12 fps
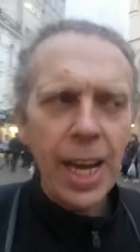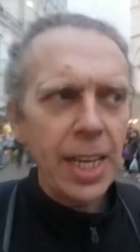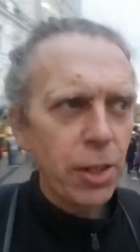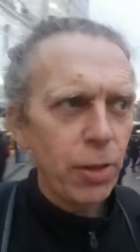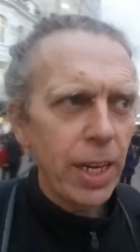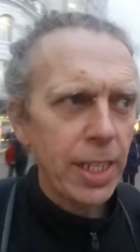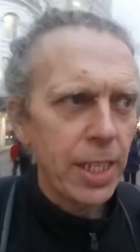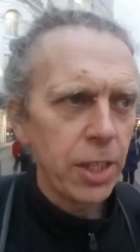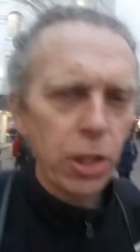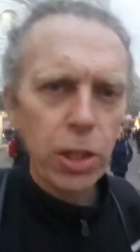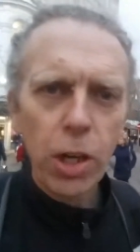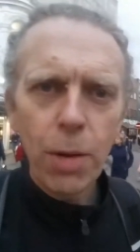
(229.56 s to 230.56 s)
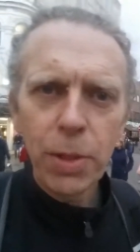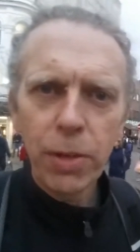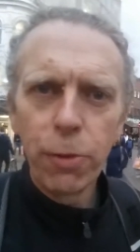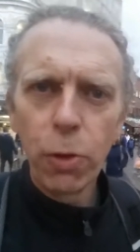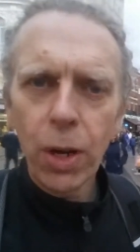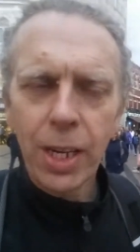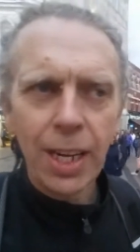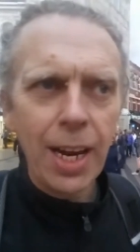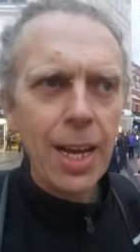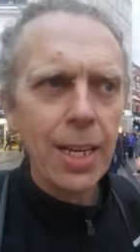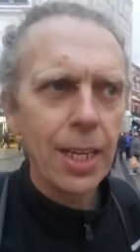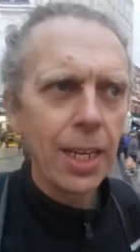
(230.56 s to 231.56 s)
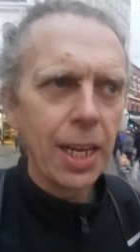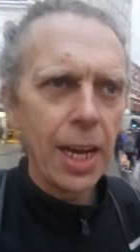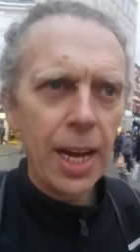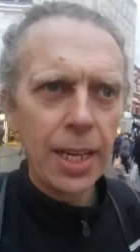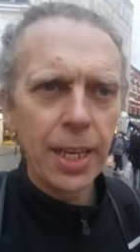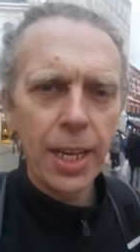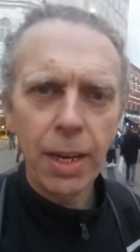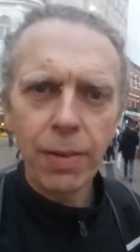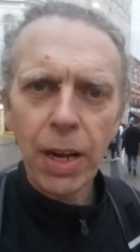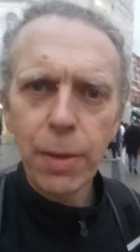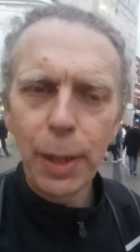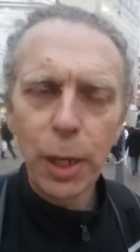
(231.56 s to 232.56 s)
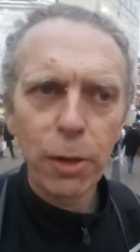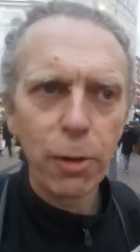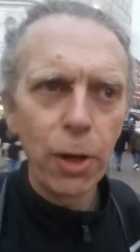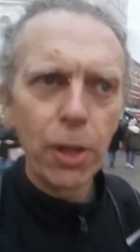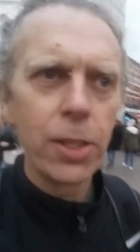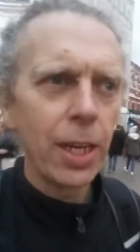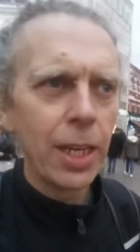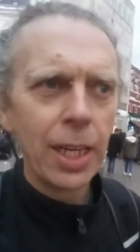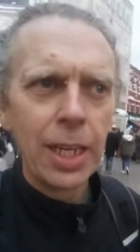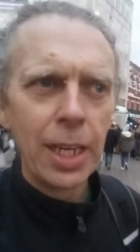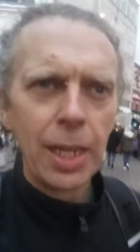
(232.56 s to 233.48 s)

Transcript: guys, so listen, just coming to 4 o'clock and I've had a wee look around.